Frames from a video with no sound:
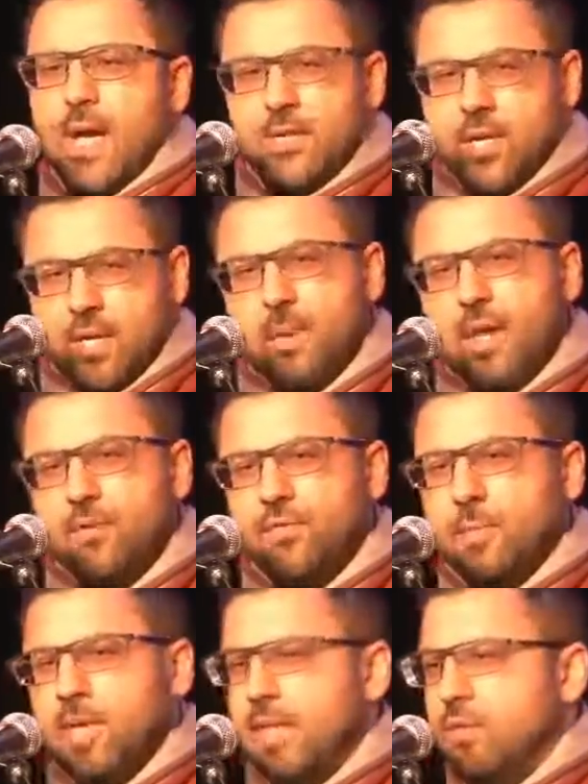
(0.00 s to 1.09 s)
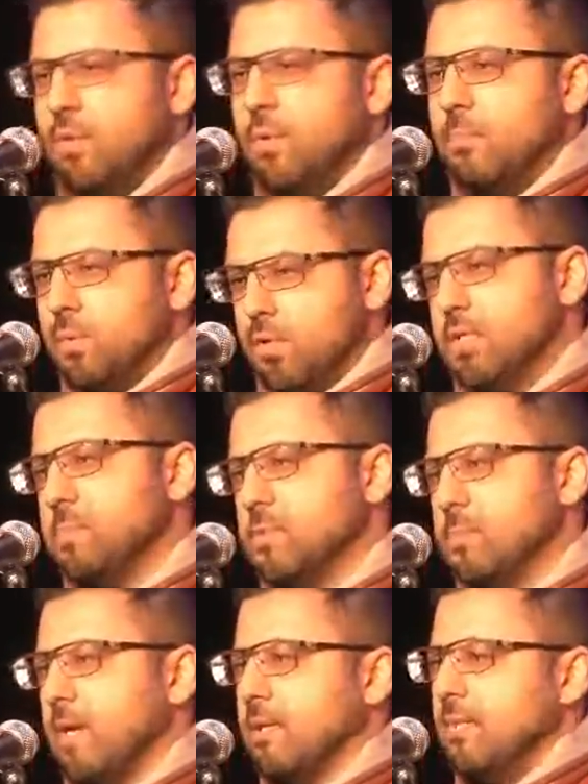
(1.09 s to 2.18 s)
I talk about it from a Hindu and Buddhist
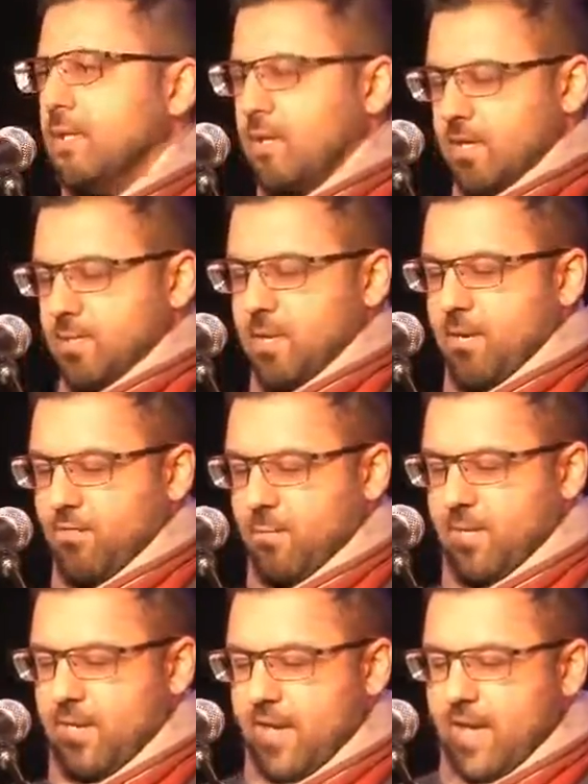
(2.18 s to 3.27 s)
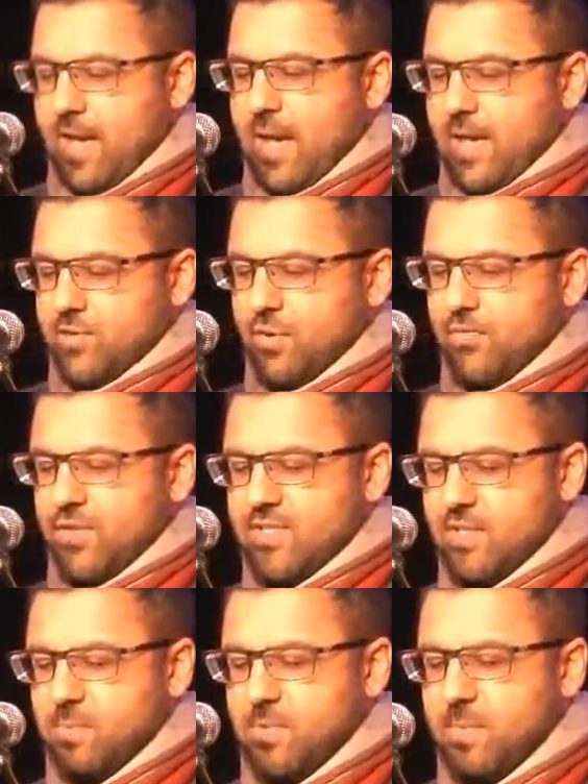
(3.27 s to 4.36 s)
perspective. He talks about it from an
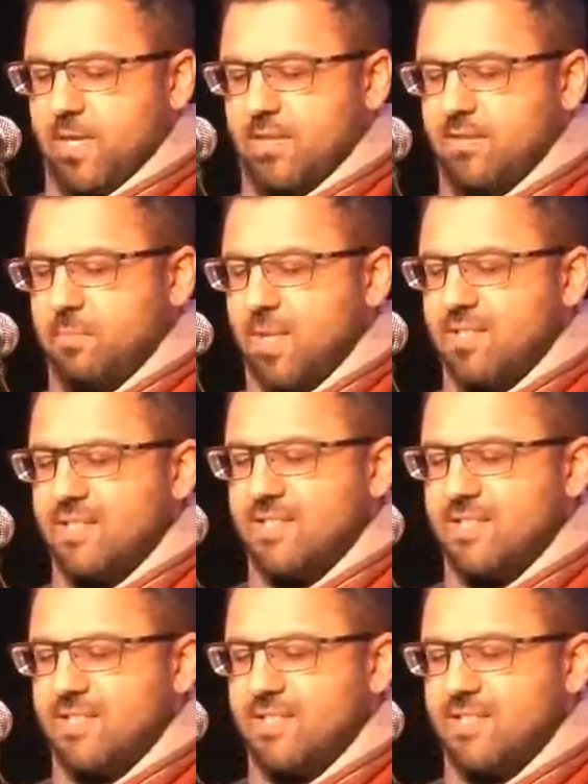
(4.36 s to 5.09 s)
astrophysics perspective. Plus